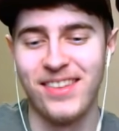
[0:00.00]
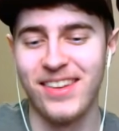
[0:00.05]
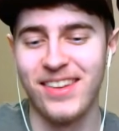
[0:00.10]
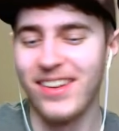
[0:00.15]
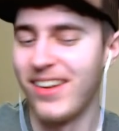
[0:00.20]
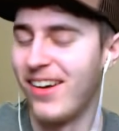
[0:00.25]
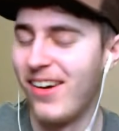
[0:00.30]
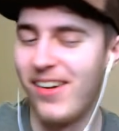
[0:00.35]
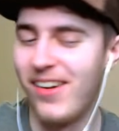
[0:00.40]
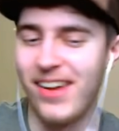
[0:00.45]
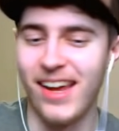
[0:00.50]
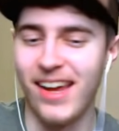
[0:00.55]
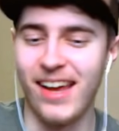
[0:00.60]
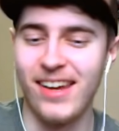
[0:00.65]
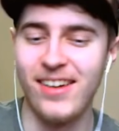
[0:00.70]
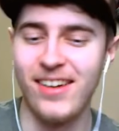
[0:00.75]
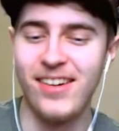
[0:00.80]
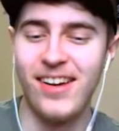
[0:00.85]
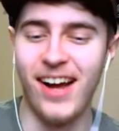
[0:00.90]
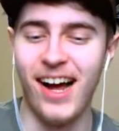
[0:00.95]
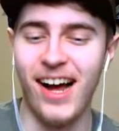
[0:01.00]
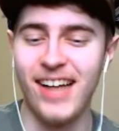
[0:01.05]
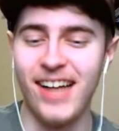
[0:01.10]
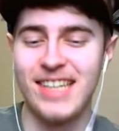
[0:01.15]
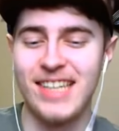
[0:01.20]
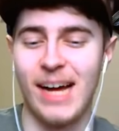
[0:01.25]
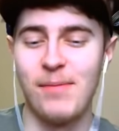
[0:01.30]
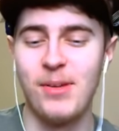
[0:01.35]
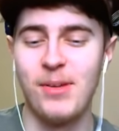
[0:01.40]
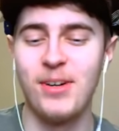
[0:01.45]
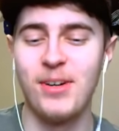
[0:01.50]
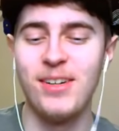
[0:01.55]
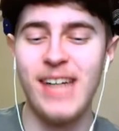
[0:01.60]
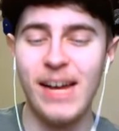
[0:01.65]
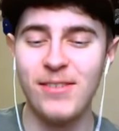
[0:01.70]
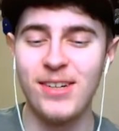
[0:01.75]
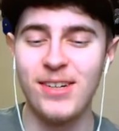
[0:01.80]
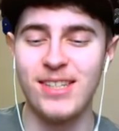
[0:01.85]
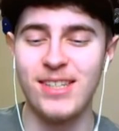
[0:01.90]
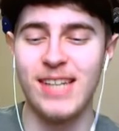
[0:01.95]
Oh yeah, you're not stopping. You're
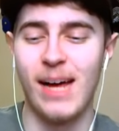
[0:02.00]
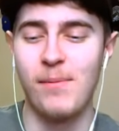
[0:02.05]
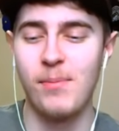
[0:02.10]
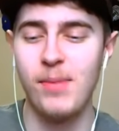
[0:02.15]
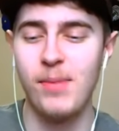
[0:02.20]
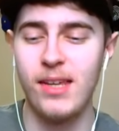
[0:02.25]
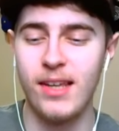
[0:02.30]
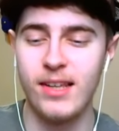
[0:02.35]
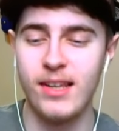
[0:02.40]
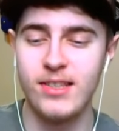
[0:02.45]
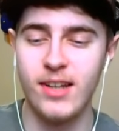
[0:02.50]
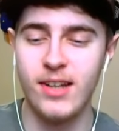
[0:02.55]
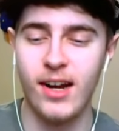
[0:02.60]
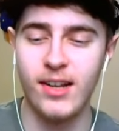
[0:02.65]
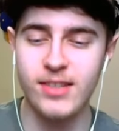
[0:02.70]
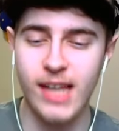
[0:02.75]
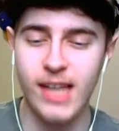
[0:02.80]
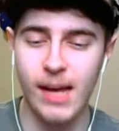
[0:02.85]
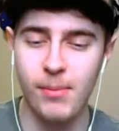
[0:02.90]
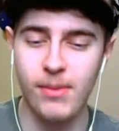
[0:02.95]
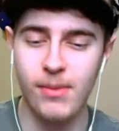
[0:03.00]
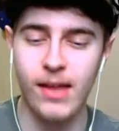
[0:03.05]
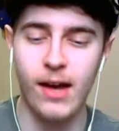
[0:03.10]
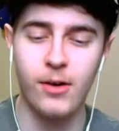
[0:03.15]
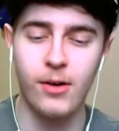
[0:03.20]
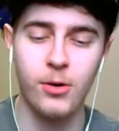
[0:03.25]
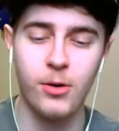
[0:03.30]
never stopping because on top of that,